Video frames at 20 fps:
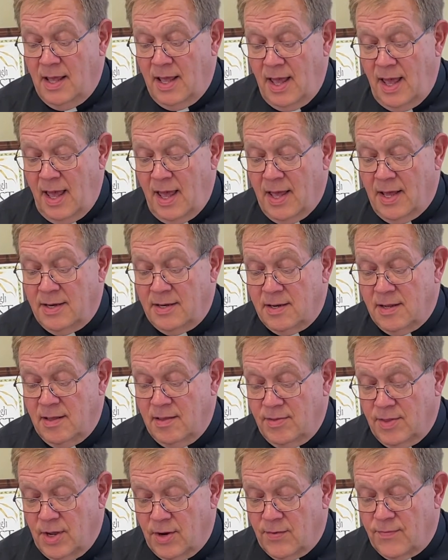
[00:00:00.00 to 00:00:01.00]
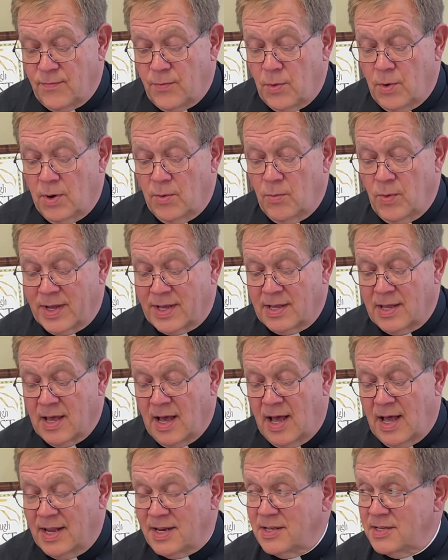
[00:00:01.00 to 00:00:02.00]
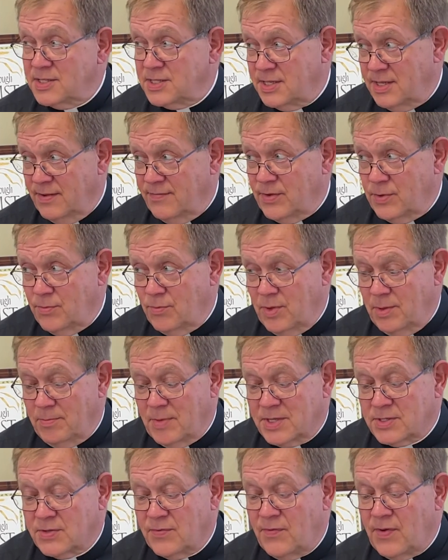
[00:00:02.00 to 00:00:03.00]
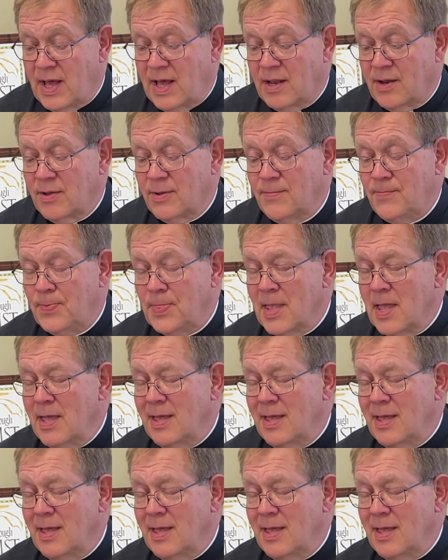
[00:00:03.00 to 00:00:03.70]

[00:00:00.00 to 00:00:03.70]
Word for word: and therefore, what God has given, we must follow.